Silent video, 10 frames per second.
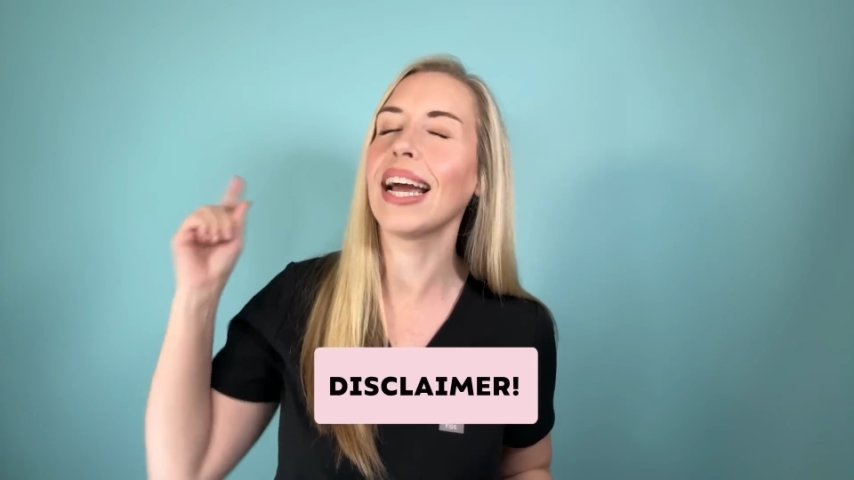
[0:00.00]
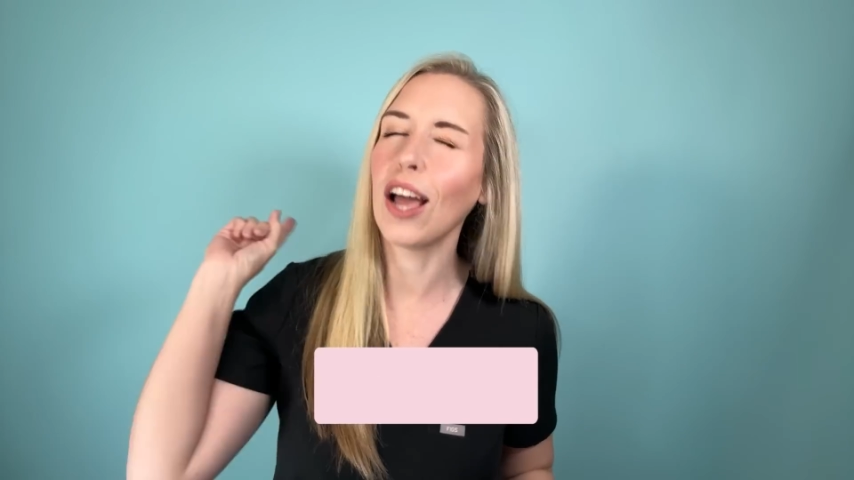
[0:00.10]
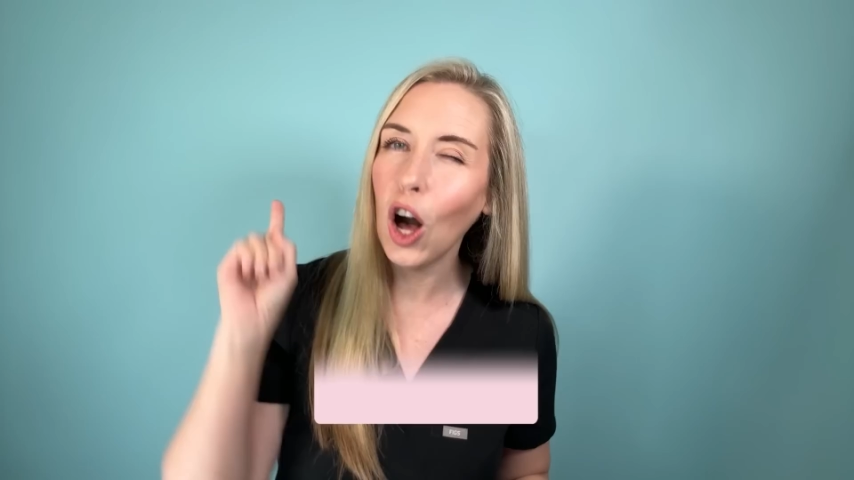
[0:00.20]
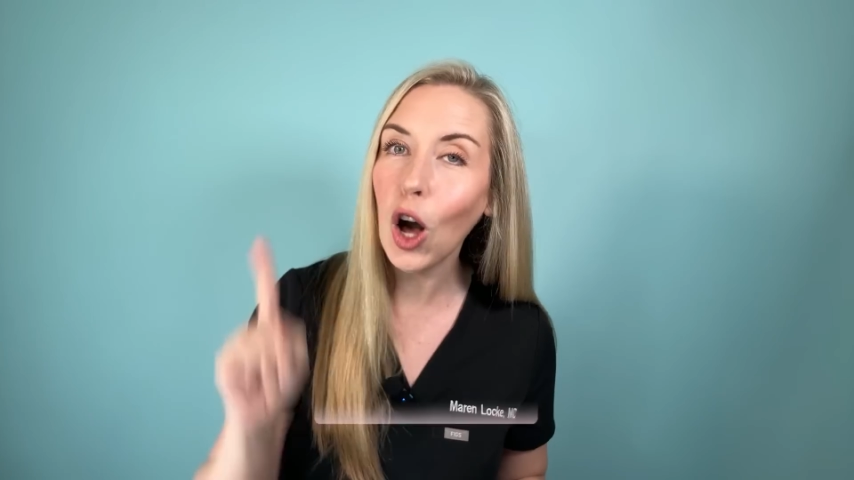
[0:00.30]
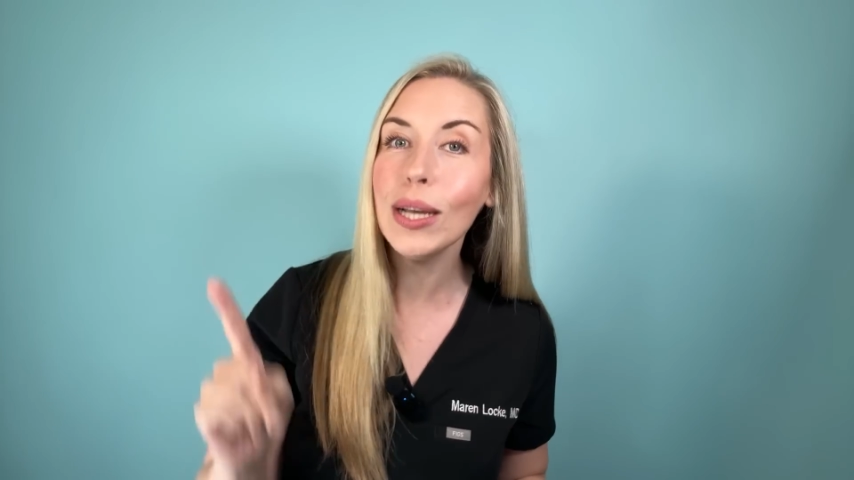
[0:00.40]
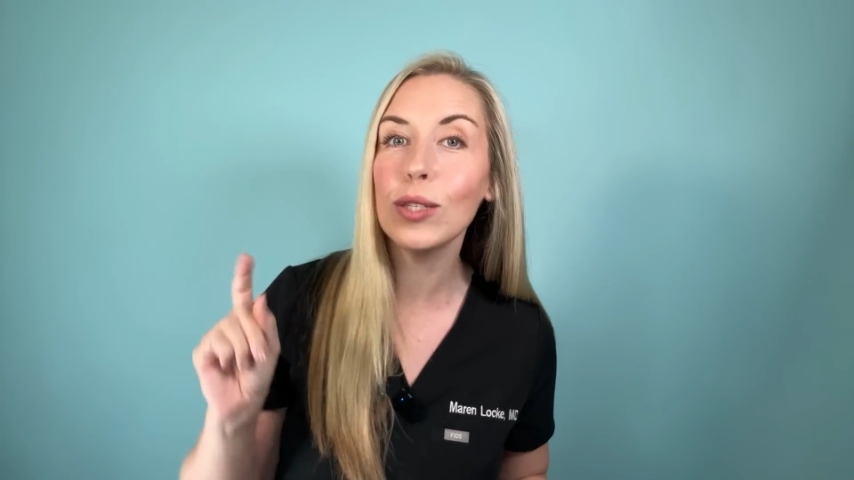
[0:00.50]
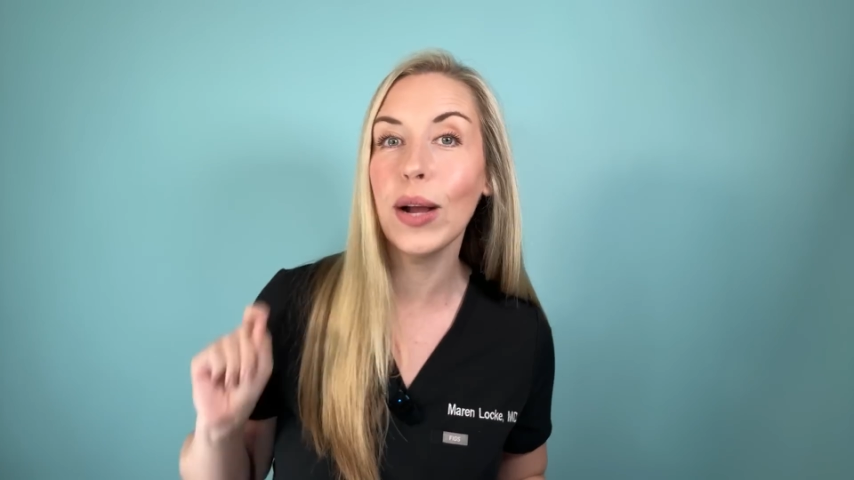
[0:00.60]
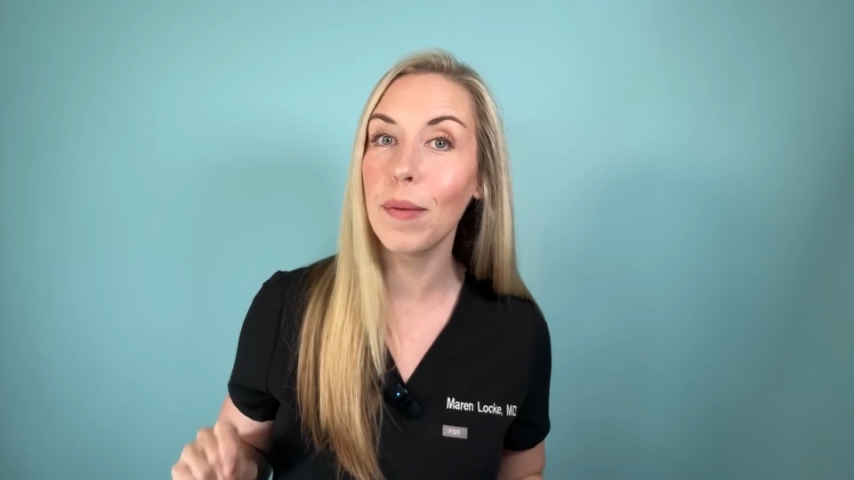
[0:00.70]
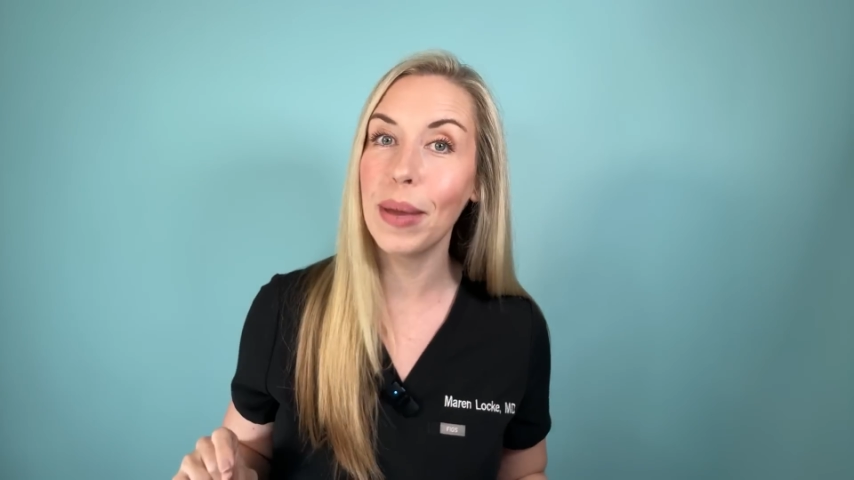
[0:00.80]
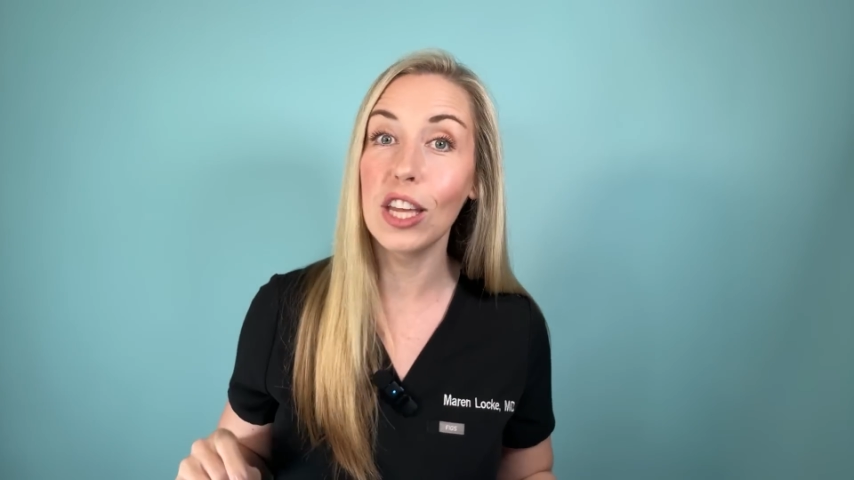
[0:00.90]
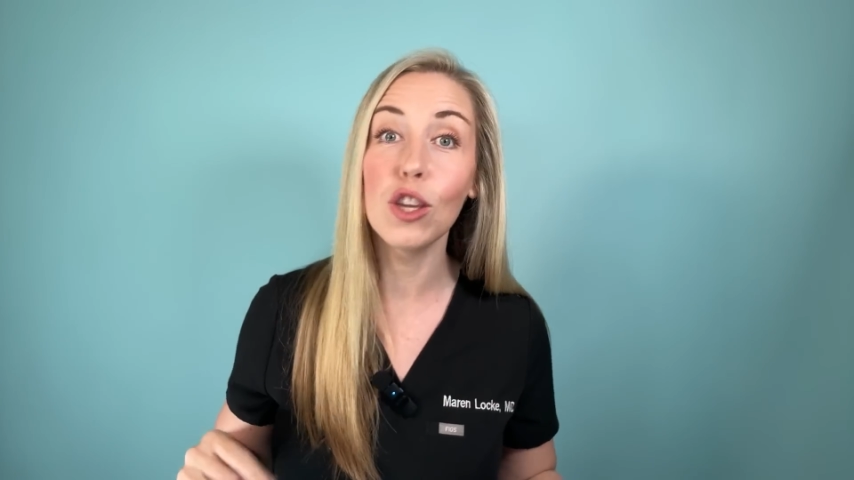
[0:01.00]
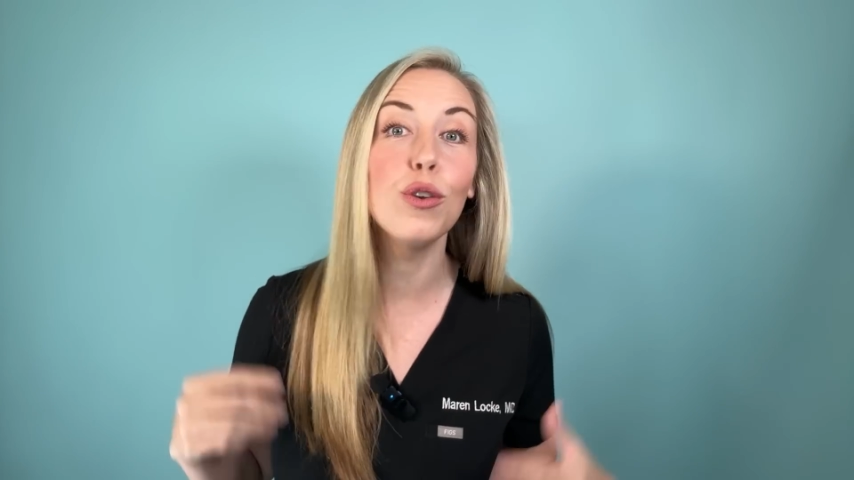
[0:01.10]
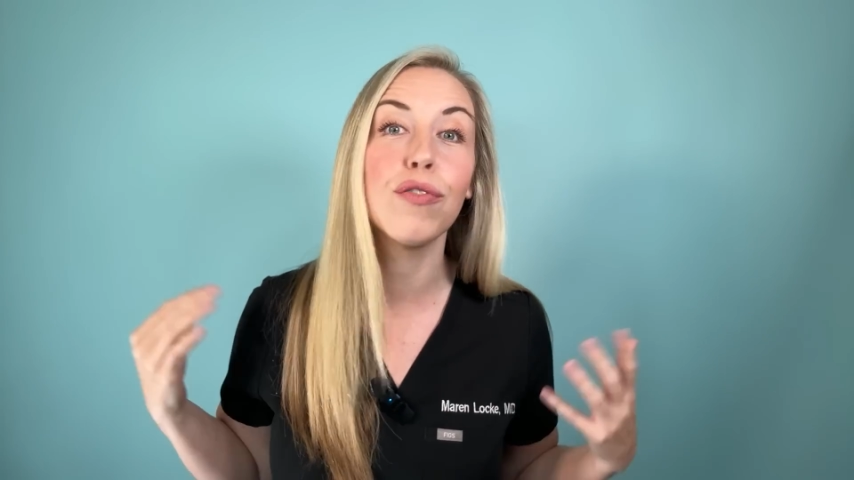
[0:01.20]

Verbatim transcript: I always recommend that you